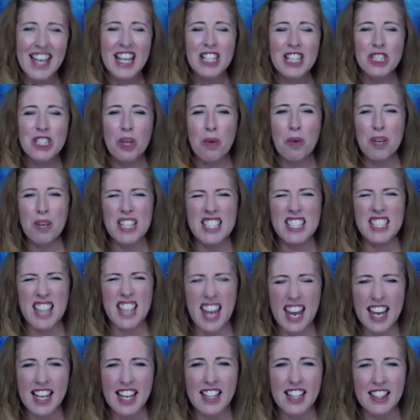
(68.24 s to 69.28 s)
so we
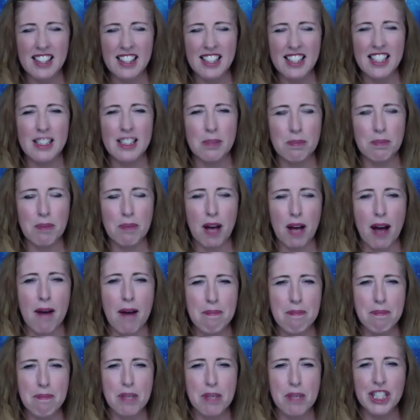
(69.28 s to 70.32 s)
take this uh,
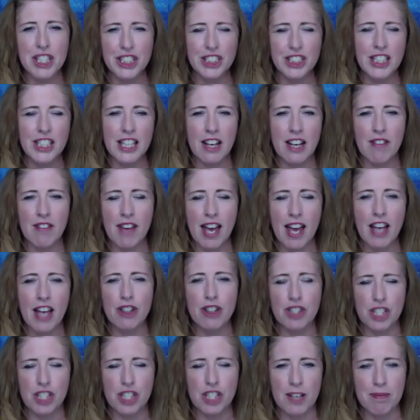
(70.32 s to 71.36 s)
building of
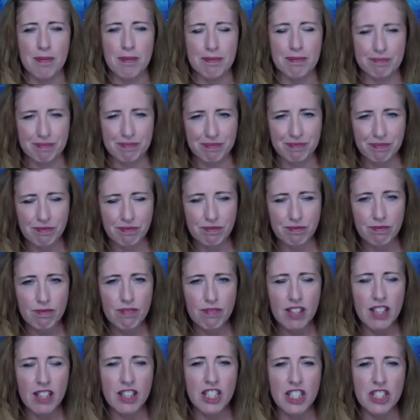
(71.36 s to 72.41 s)
energy,
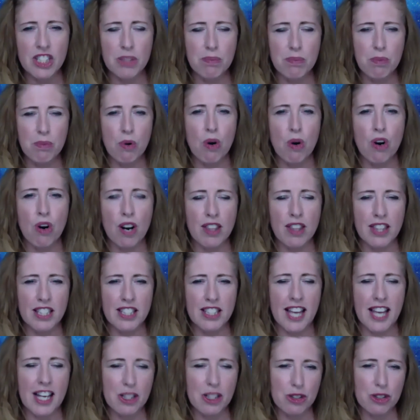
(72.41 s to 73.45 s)
this more, this
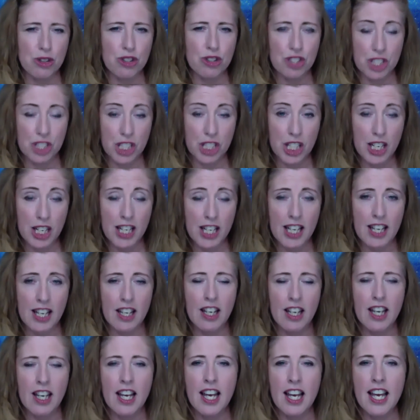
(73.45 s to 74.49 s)
extra chi
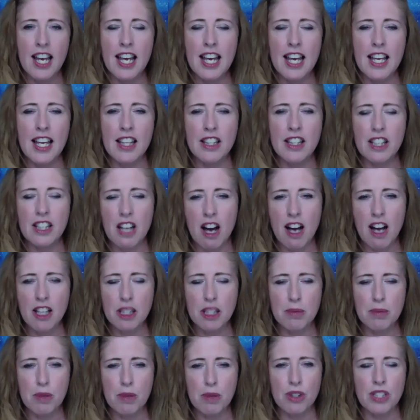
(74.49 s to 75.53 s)
in the
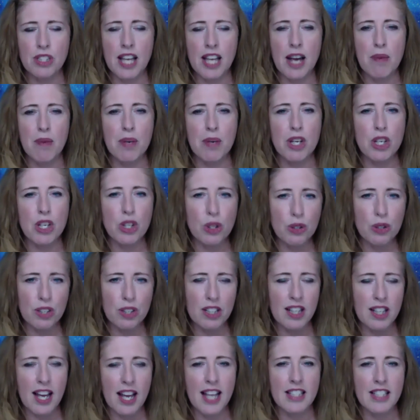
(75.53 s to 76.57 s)
cosmos, and we
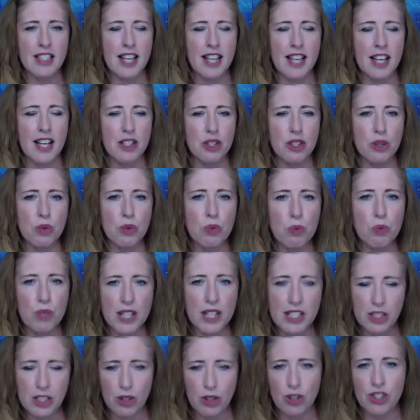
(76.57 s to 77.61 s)
utilize that to
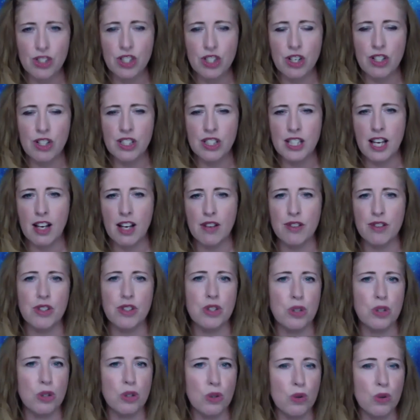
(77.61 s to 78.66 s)
resource ourselves
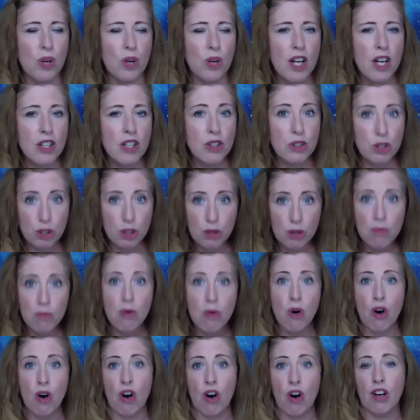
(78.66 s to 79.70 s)
to do
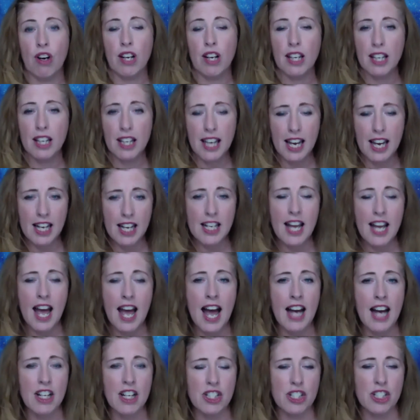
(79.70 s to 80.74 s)
more get into
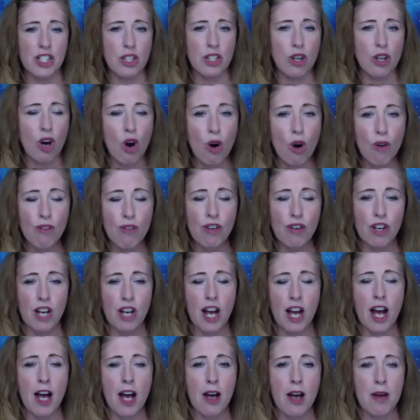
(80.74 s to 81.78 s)
action,
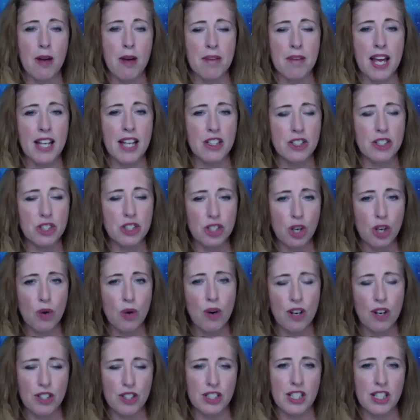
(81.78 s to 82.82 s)
overcome, and show
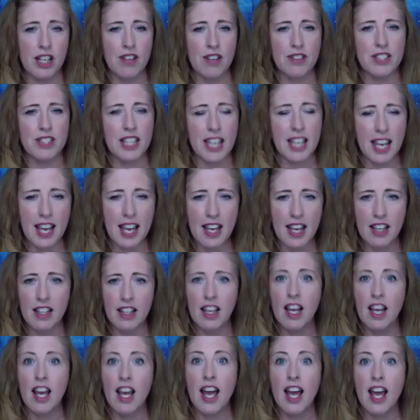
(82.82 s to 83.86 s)
ourselves again
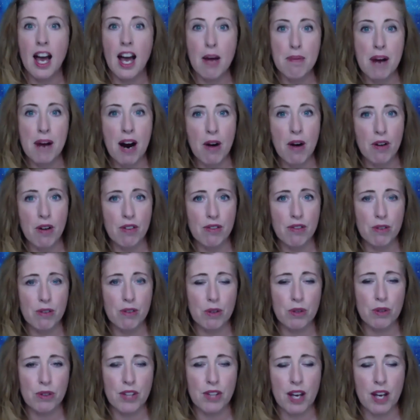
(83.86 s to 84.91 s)
how
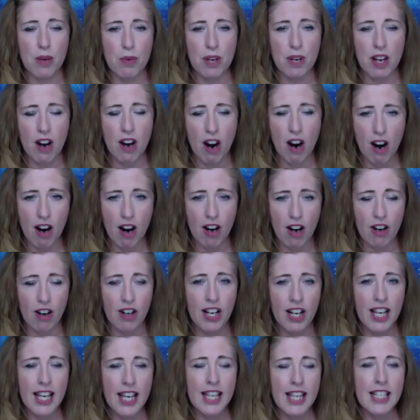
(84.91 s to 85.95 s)
powerful that we are.
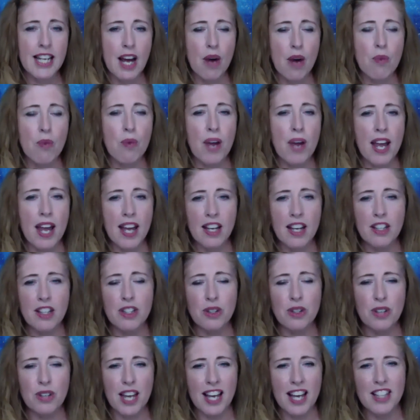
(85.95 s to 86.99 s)
Now, when
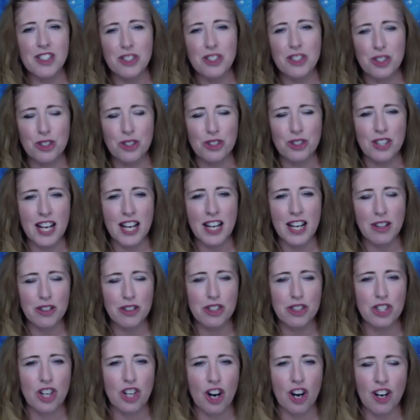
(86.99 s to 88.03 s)
you get your natal
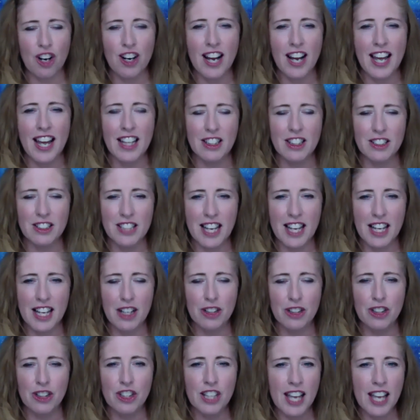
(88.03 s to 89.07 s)
chart and take a
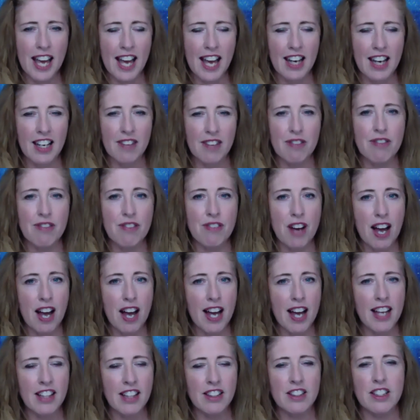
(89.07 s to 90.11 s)
look at it,
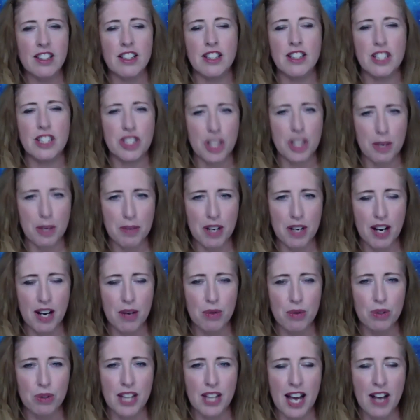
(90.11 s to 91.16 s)
find the Gemini
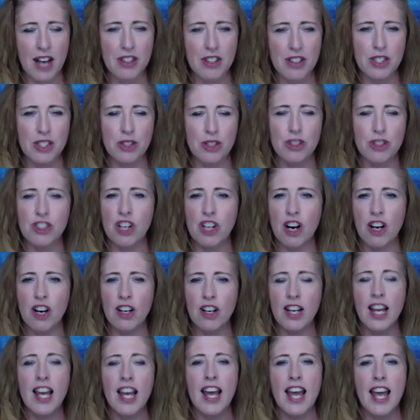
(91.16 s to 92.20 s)
ruled house in your chart
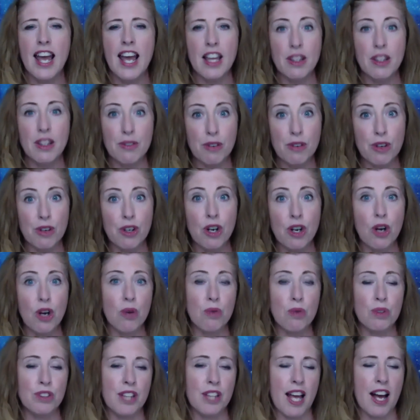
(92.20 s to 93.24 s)
and the Virgo
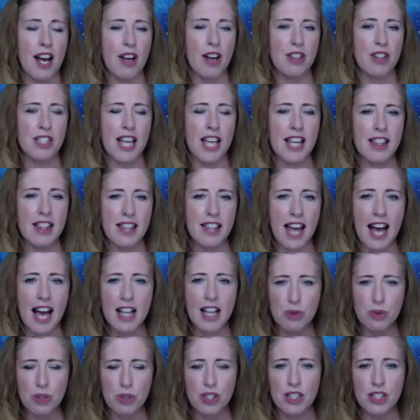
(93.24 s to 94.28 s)
ruled house. And
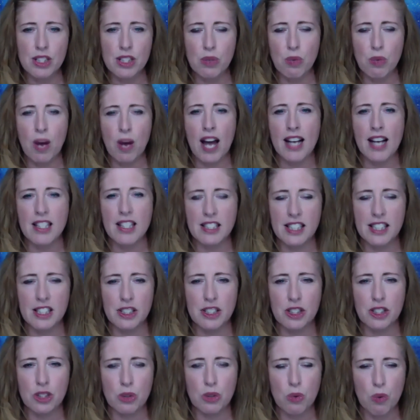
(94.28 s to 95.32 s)
that's where this waxing
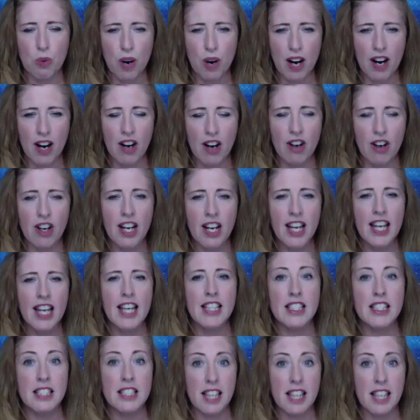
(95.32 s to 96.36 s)
square
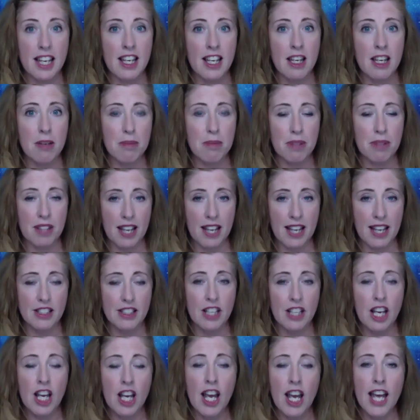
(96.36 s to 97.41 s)
is taking place.
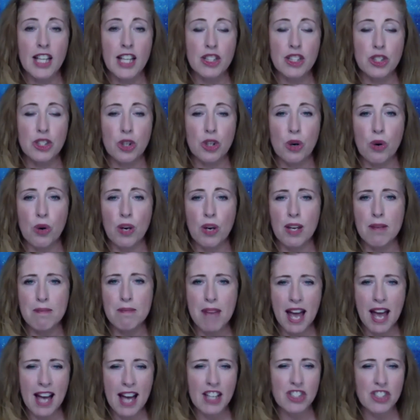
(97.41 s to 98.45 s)
And so
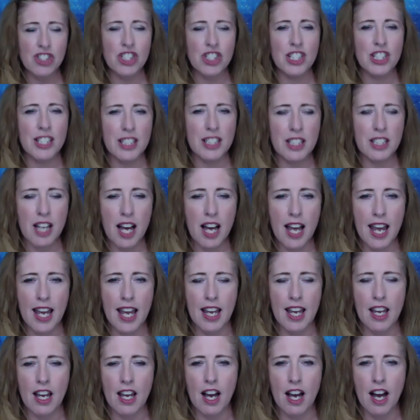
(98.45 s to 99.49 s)
imagine
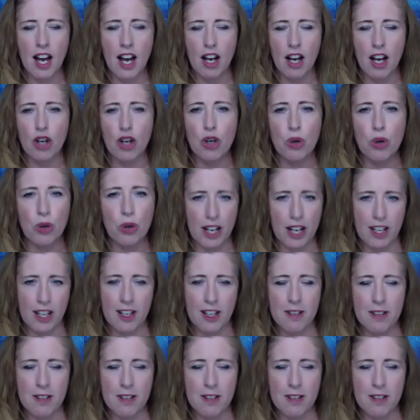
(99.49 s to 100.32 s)
a, uh, a creek